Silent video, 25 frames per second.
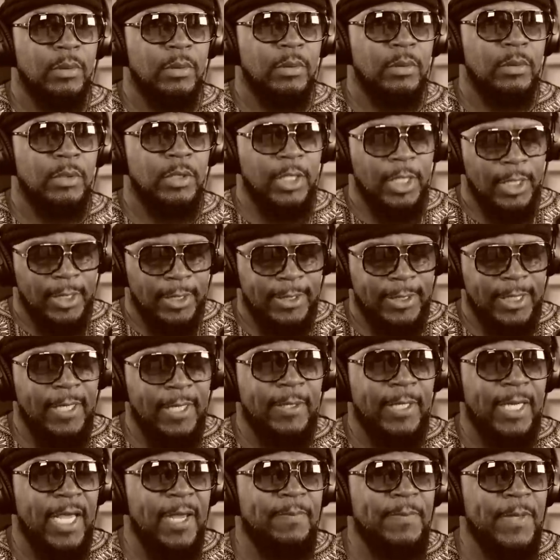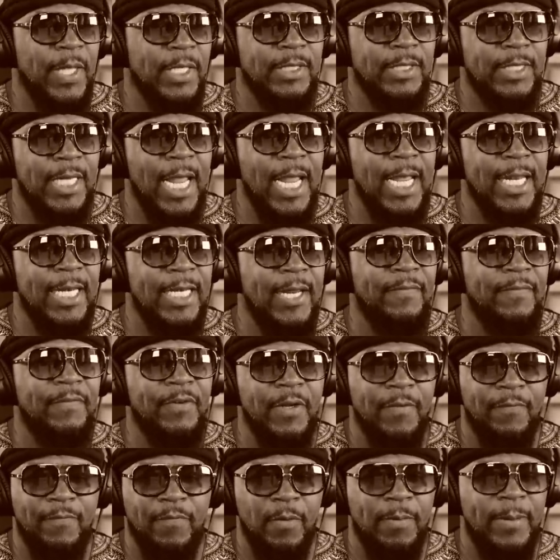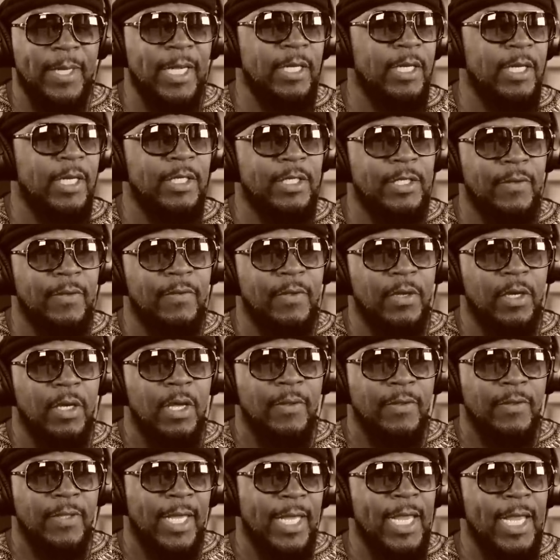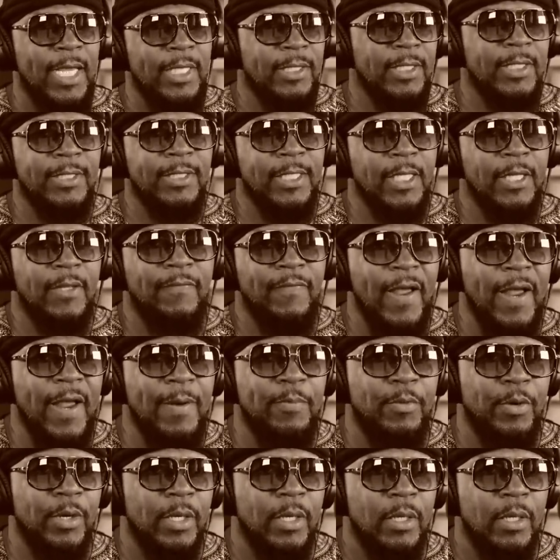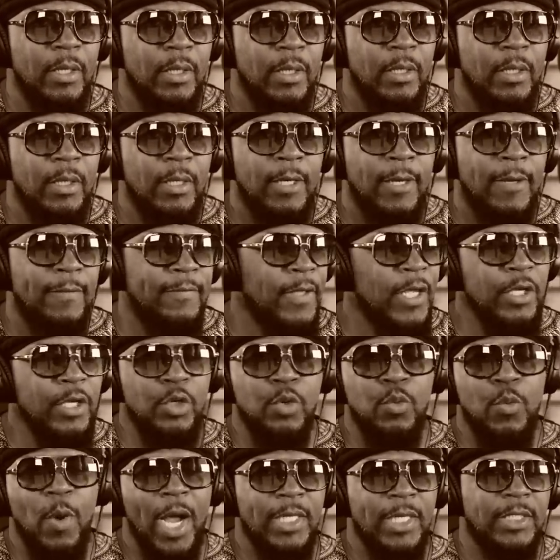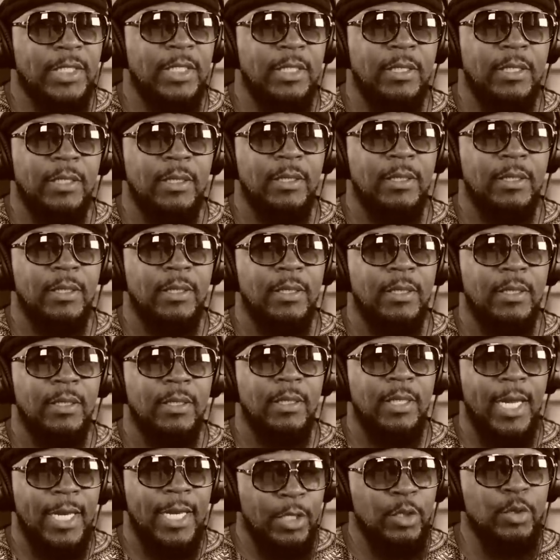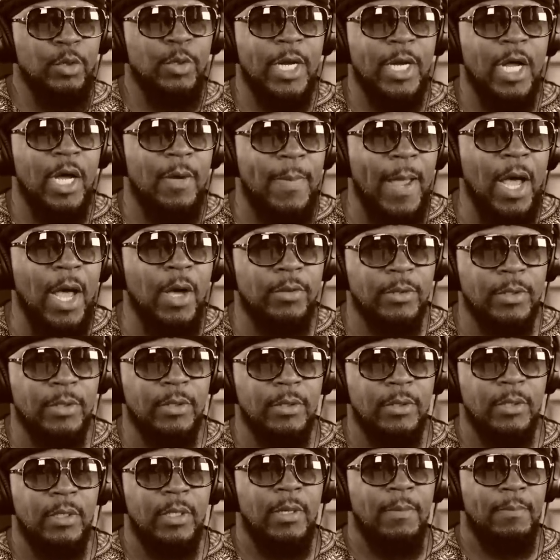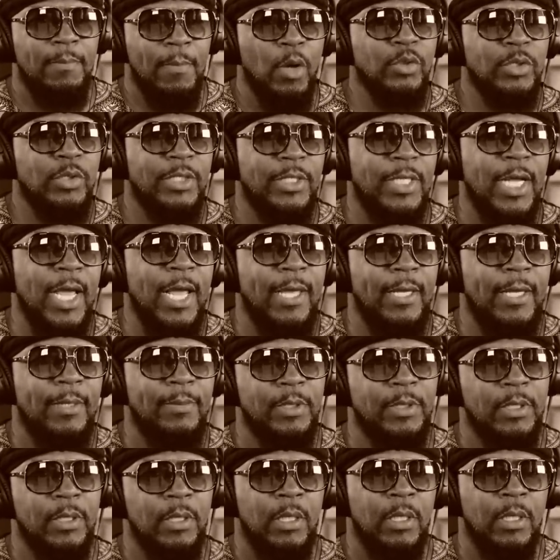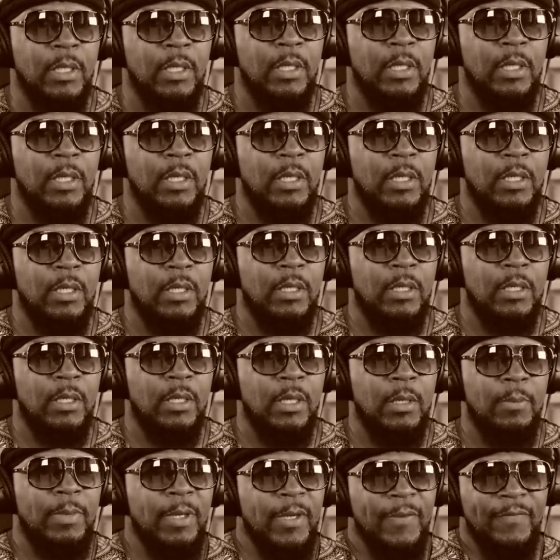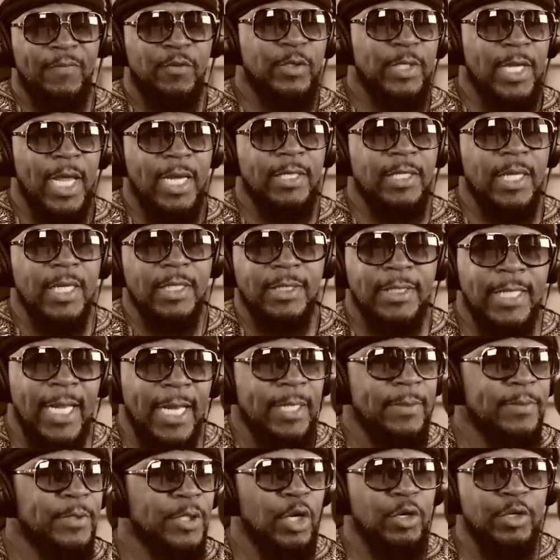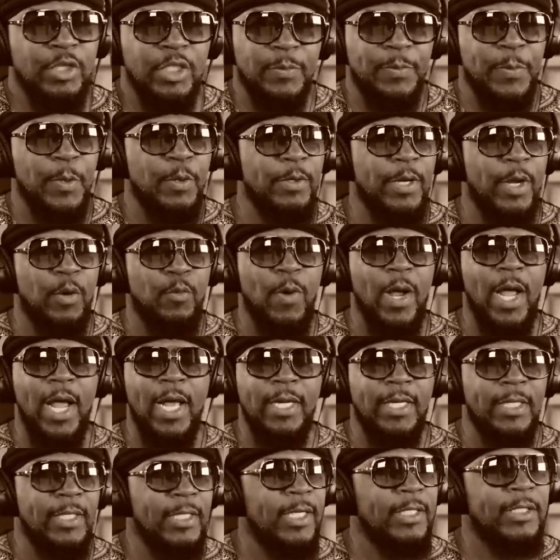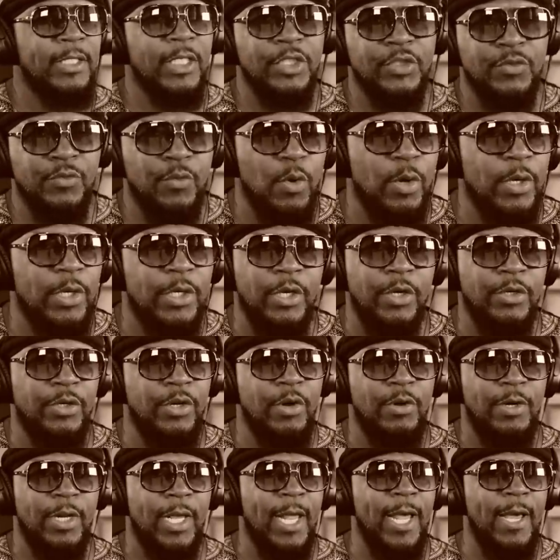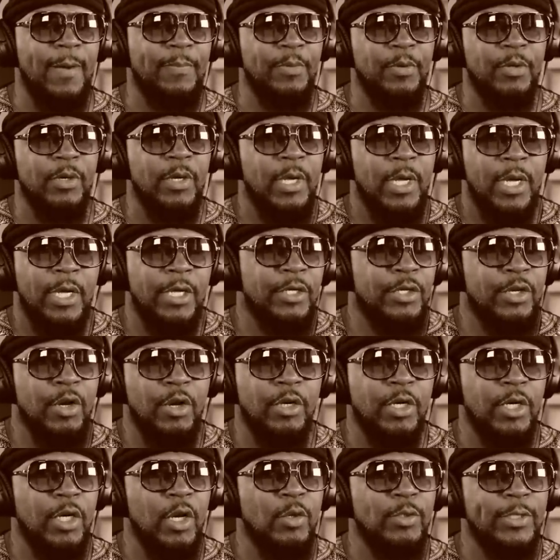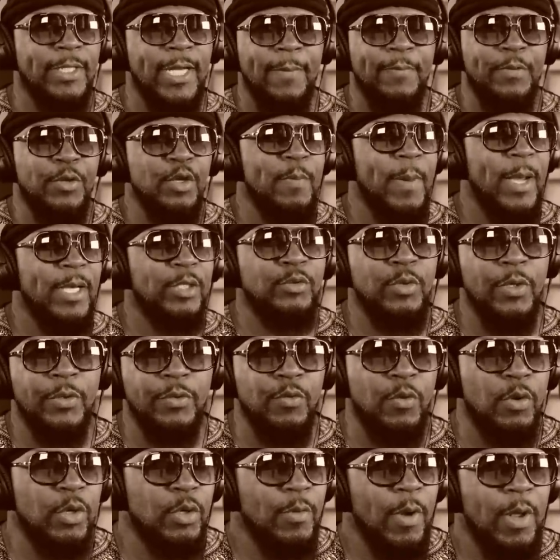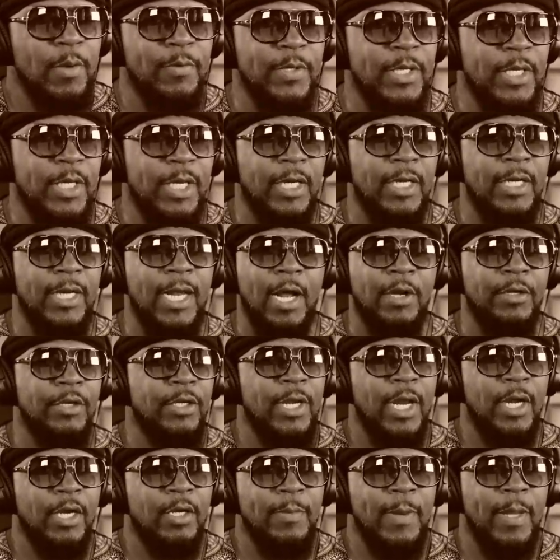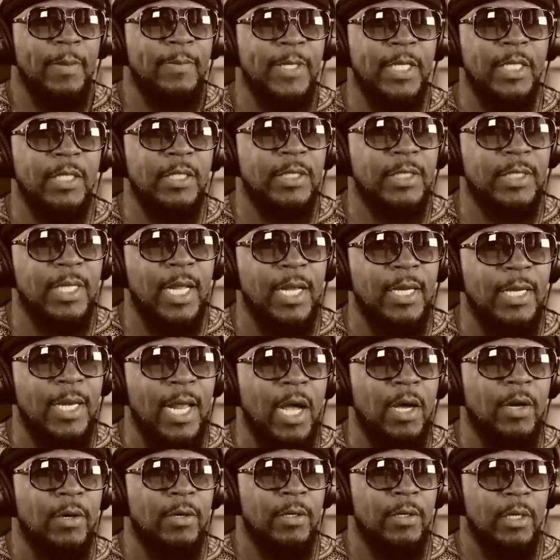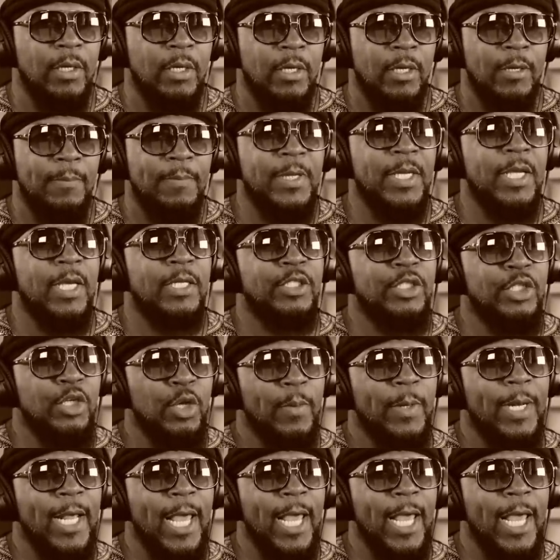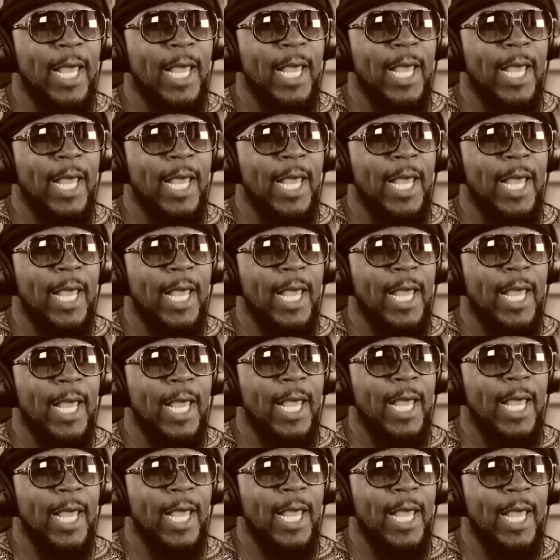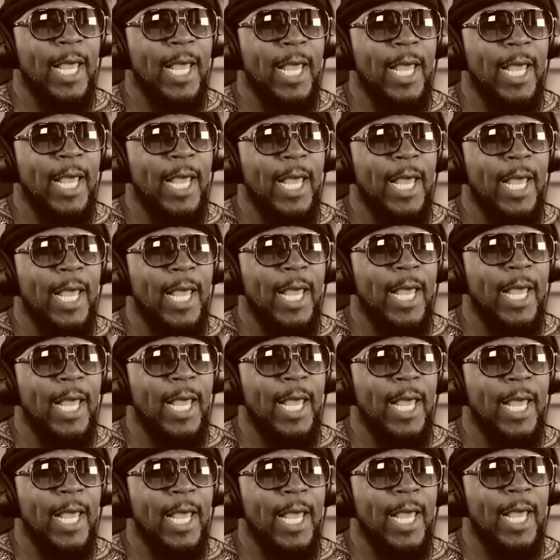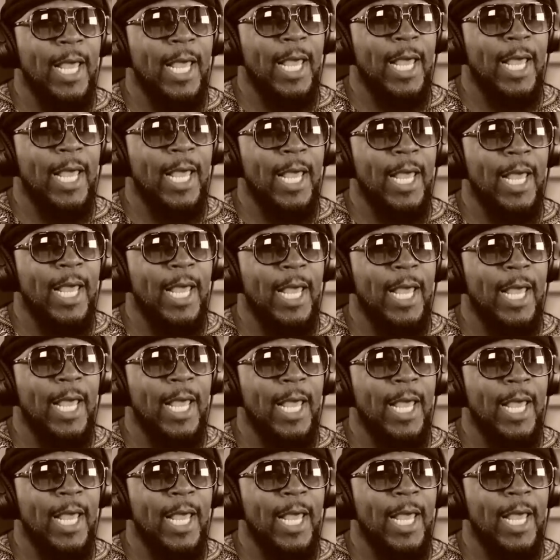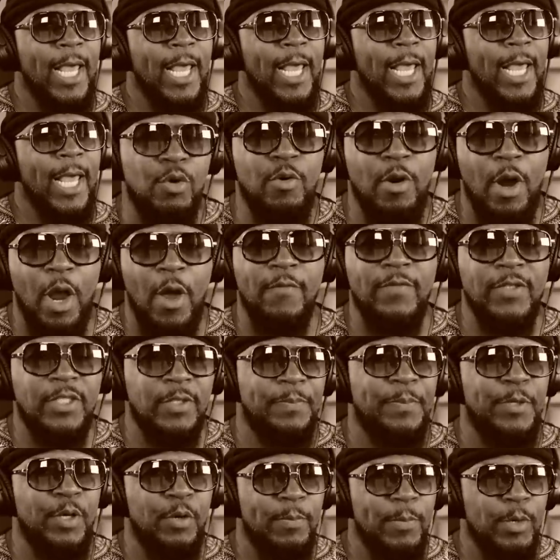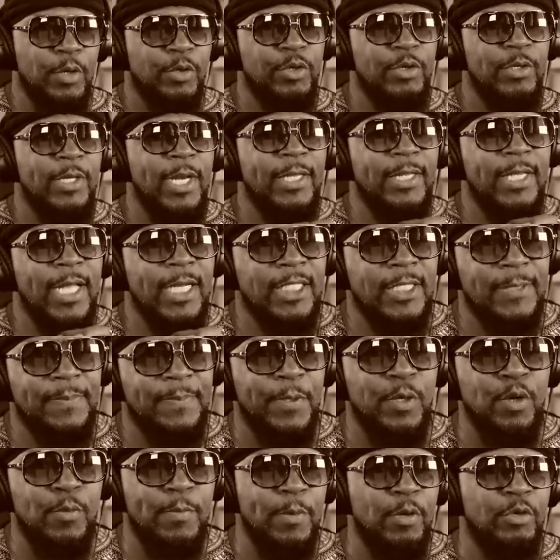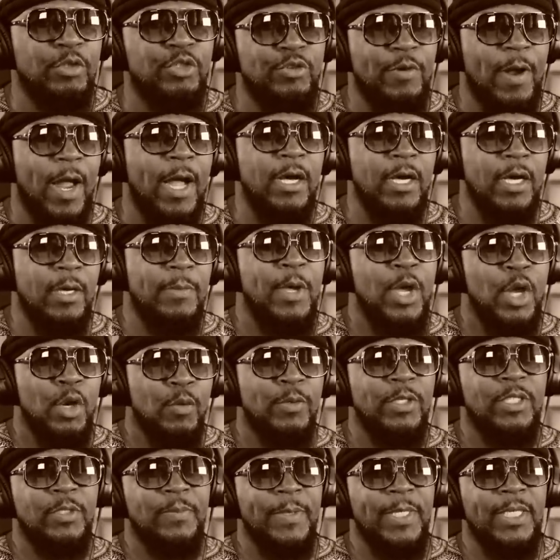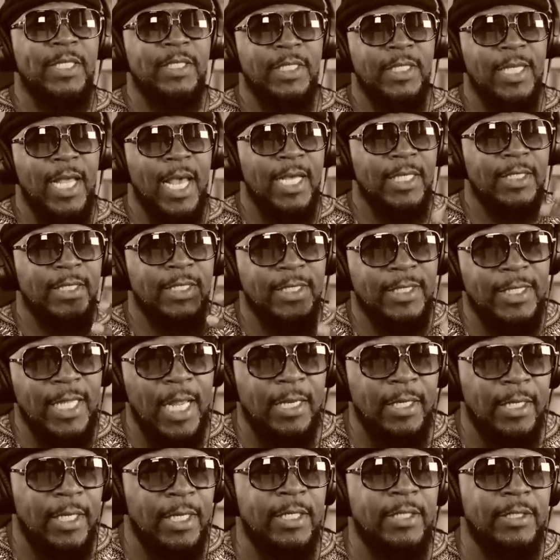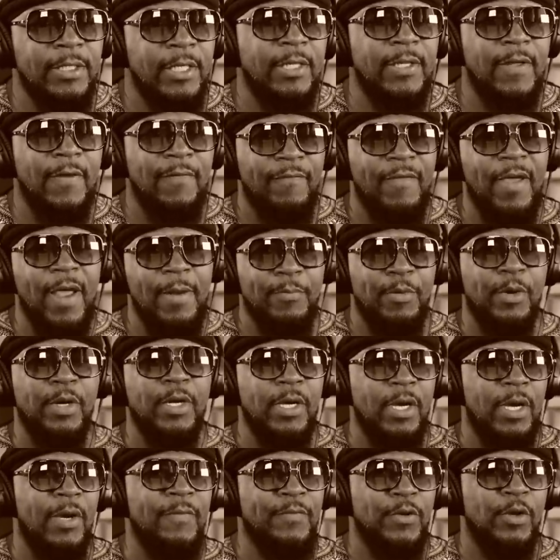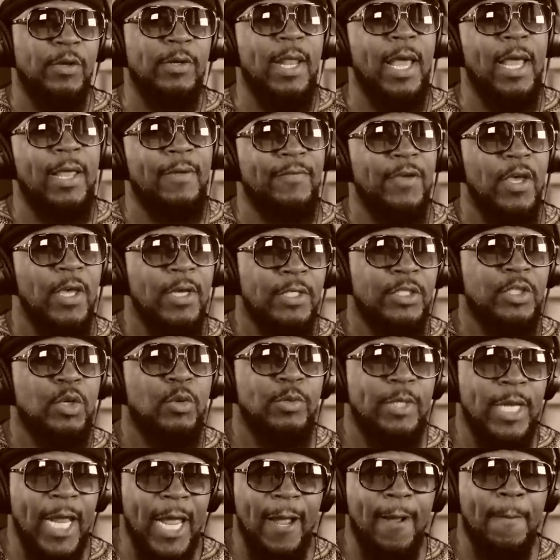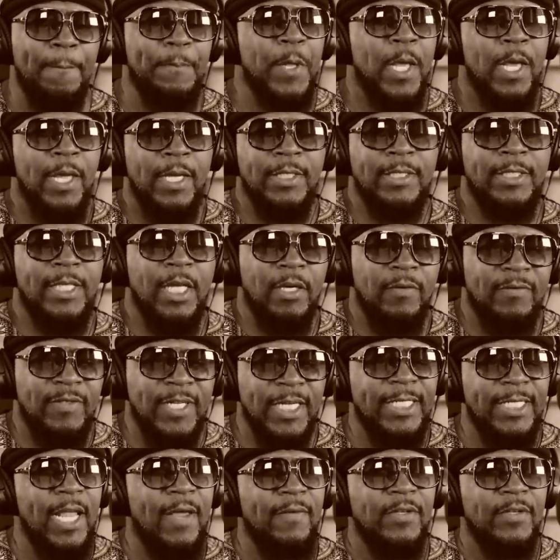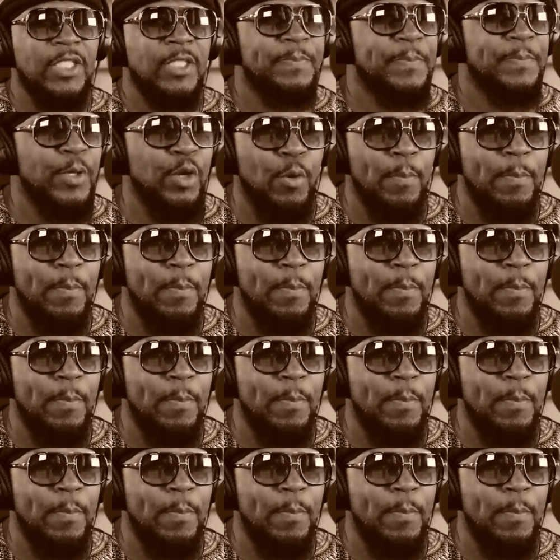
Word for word: to keep that stain lifted from getting into the, the essence of the fabric. Then you wash it and it'll come out most times. But if you take that same shirt, you spill that wine in and just throw it in your dirty hamper, in your dirty clothes hamper, you might as well throw it away when you get it out. You're not gonna be able to get the stain out because you know what happened? It has set into the fabric. And that's what happens when you cry over spilled milk. You let that spilled milk dry up, which means it has set into the fabric of your life. So now, instead of just having spilled